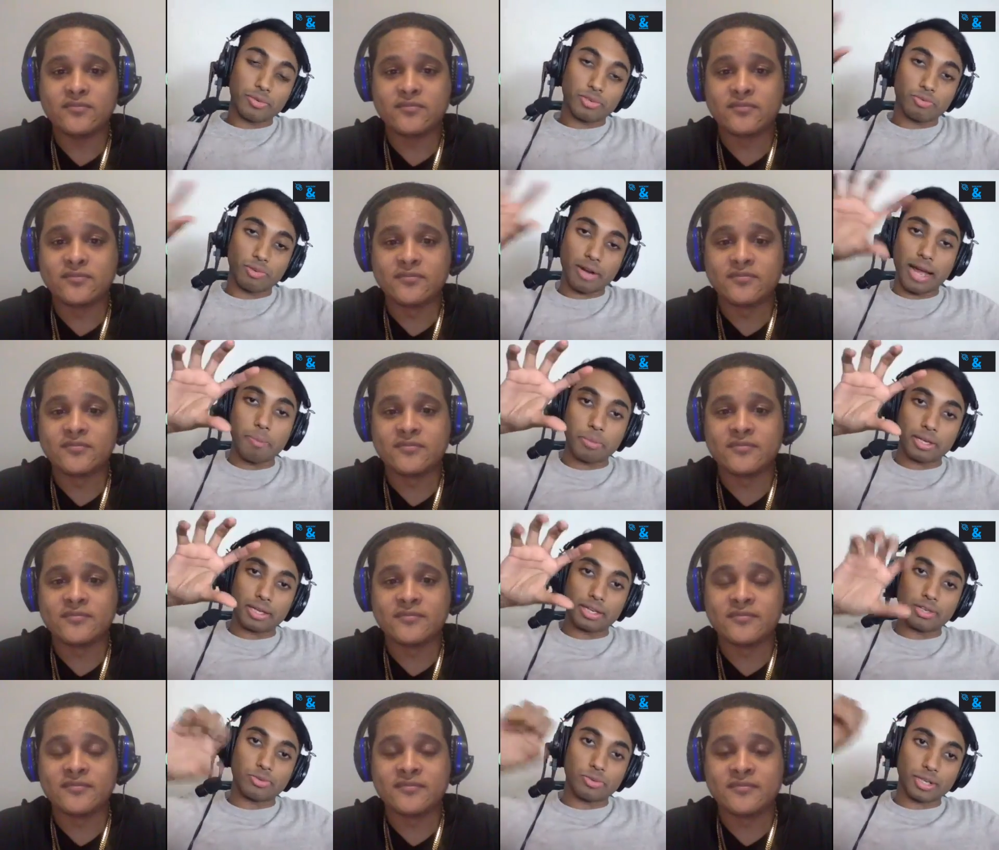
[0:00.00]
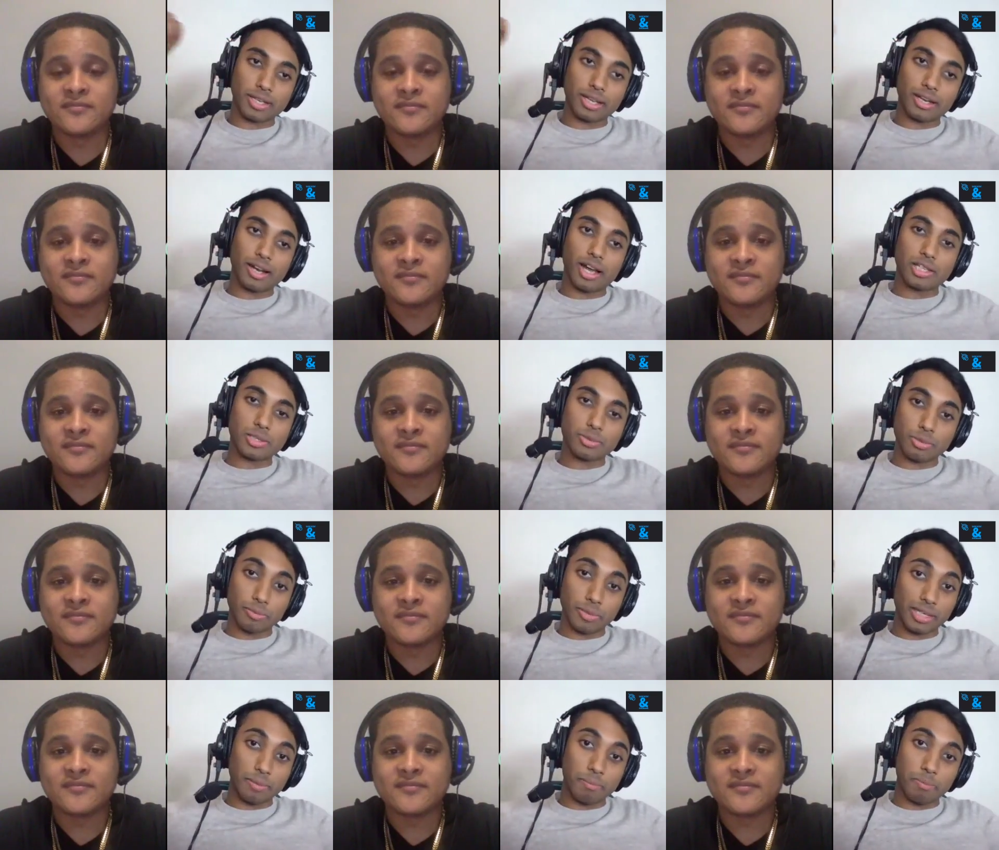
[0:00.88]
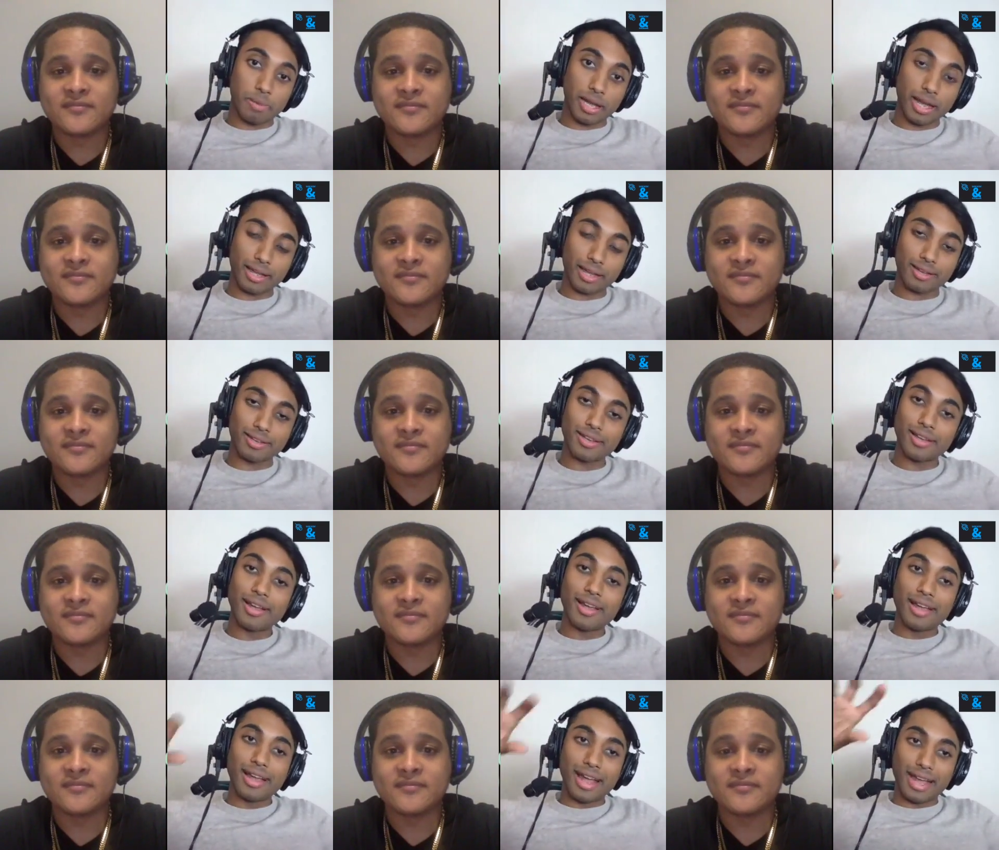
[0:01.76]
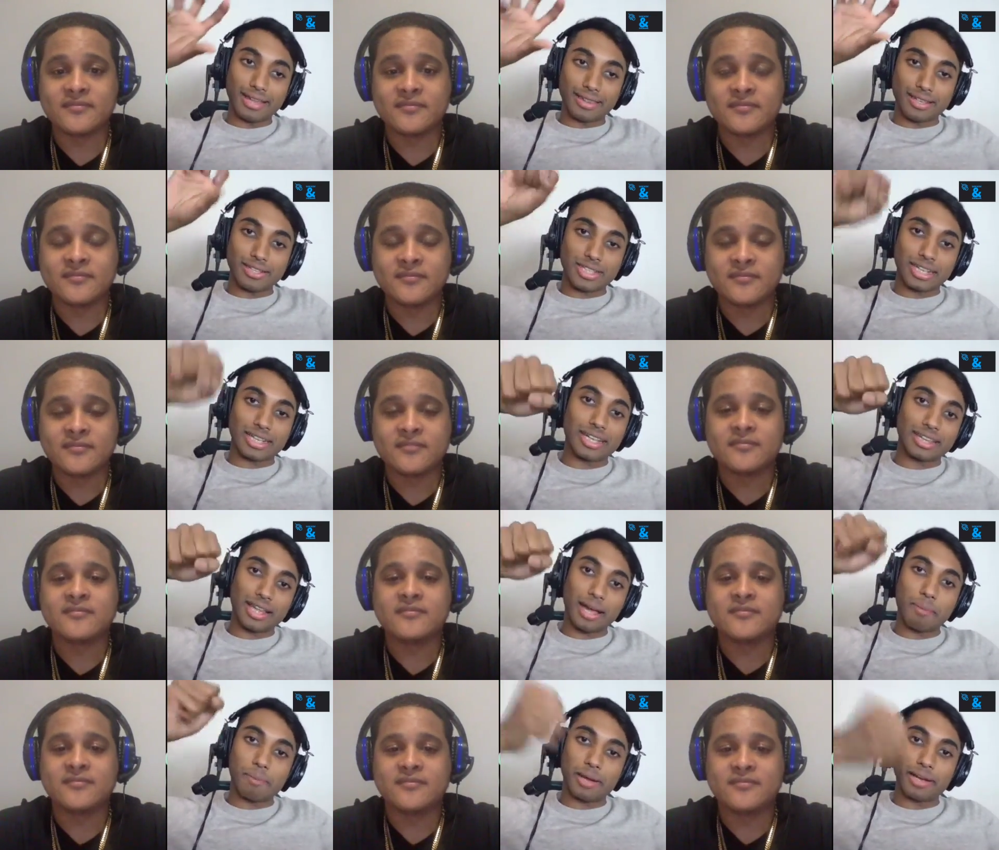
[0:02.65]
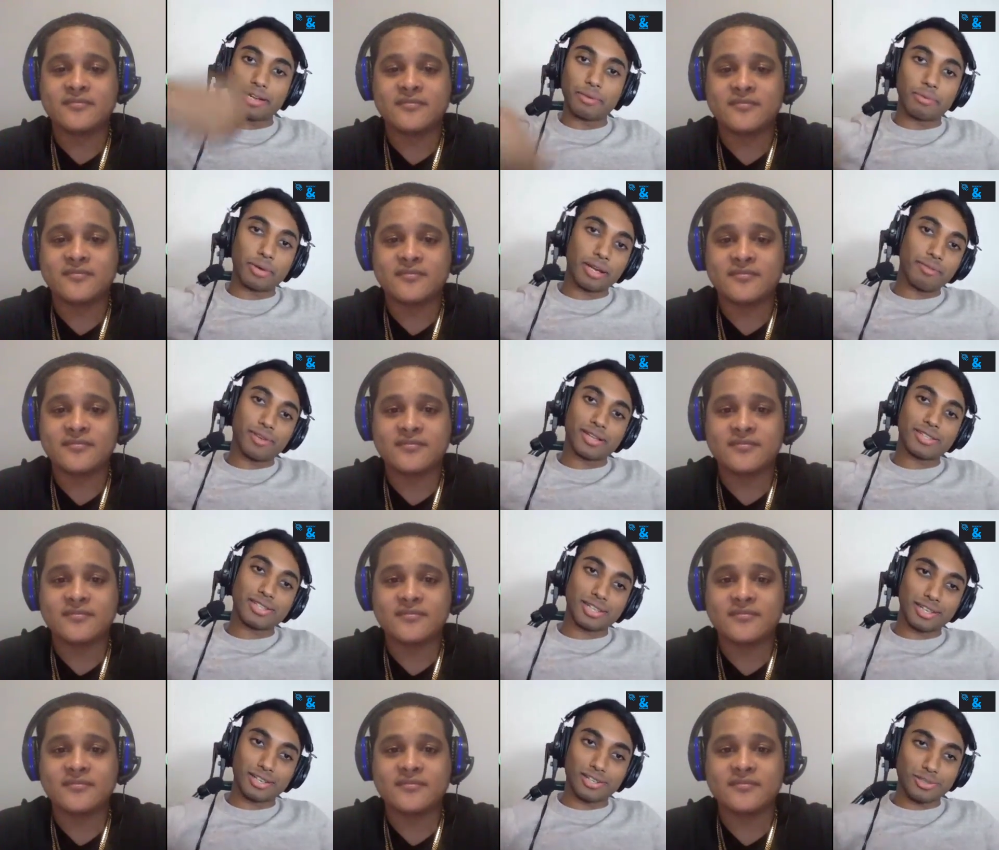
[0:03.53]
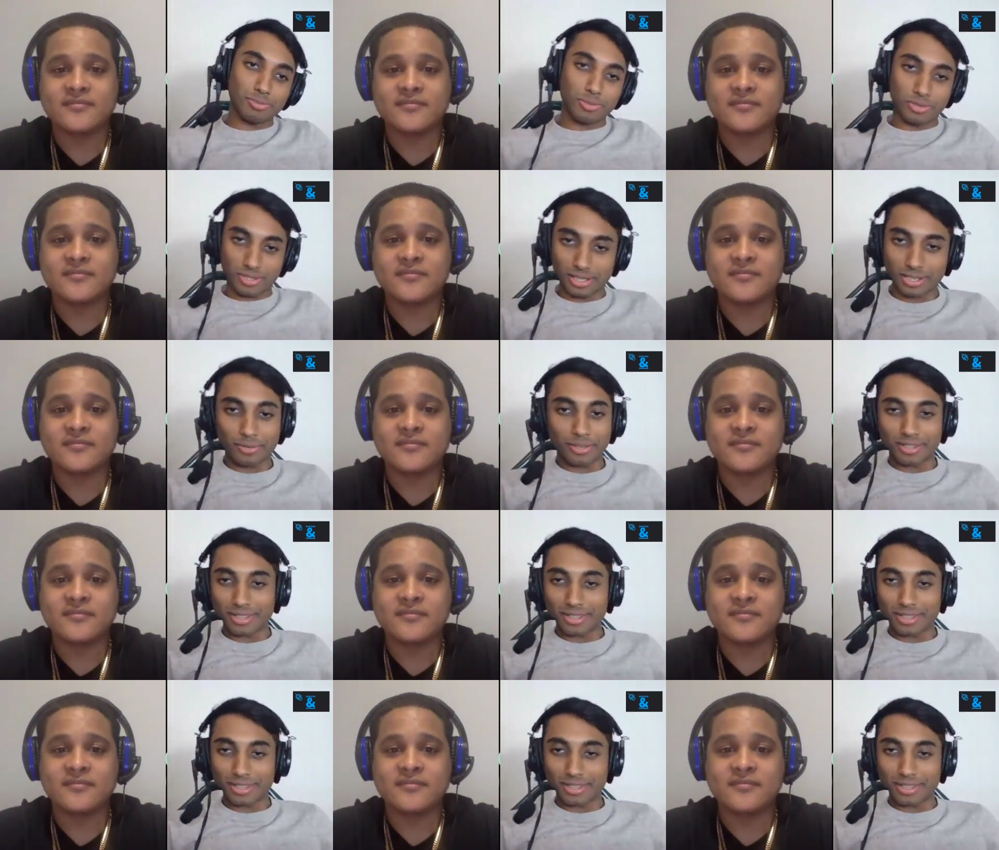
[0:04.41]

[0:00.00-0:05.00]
Speaker 1: he was rapping, he was working at a hospital, making bank, and then taking that money and reinvesting in his music.